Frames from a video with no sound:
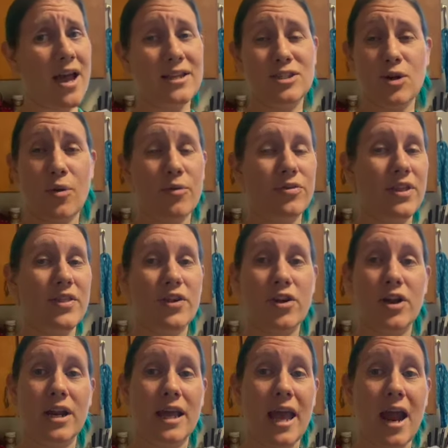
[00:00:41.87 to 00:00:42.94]
I don't think they're
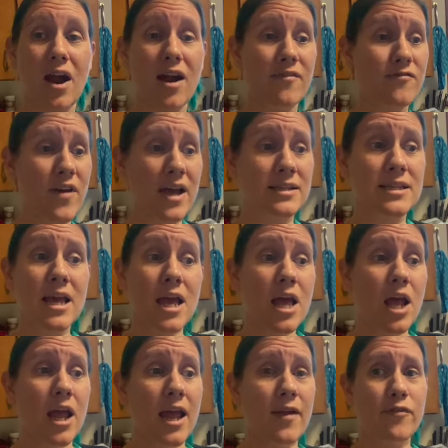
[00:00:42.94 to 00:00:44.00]
going to care. In fact,
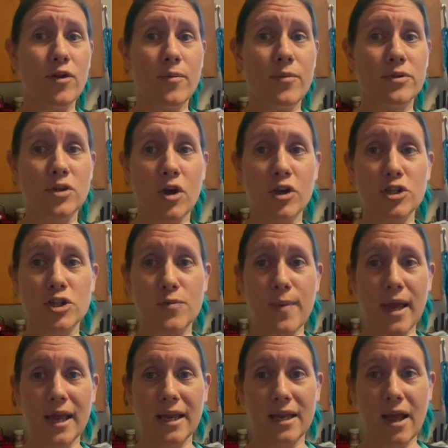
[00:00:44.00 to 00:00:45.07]
as long as you
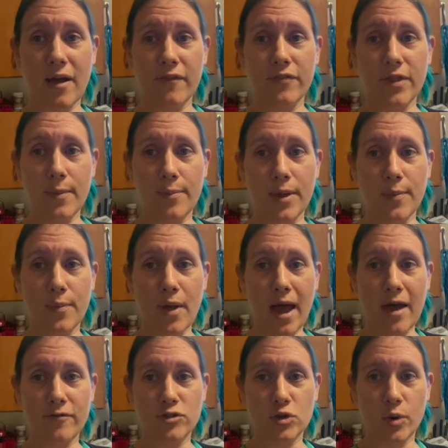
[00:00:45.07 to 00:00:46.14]
make enough that people
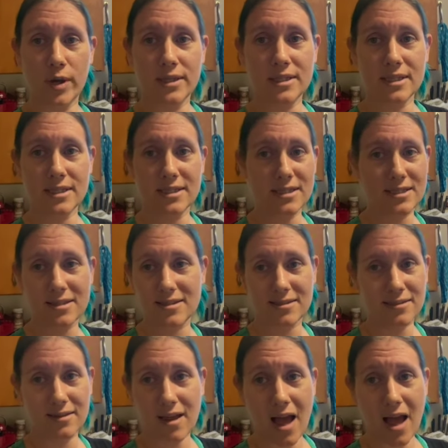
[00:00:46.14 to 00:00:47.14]
have choices.